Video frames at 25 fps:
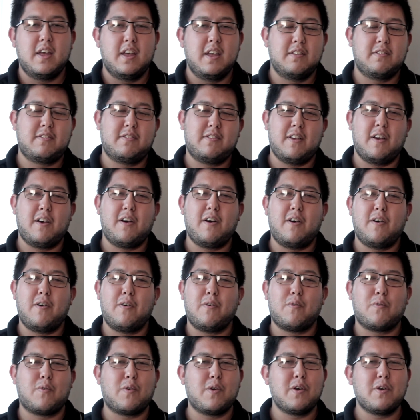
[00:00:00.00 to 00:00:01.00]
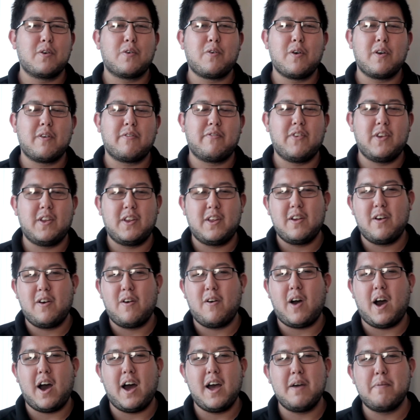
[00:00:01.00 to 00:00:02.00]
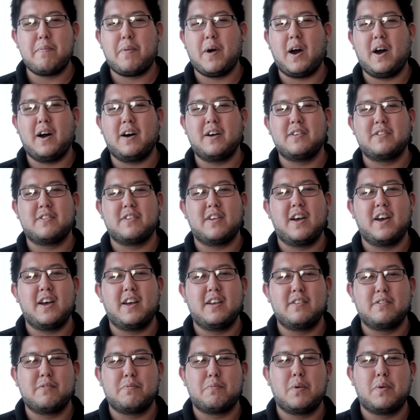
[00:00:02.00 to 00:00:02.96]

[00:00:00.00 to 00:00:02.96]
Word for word: So real quick video, I apologize,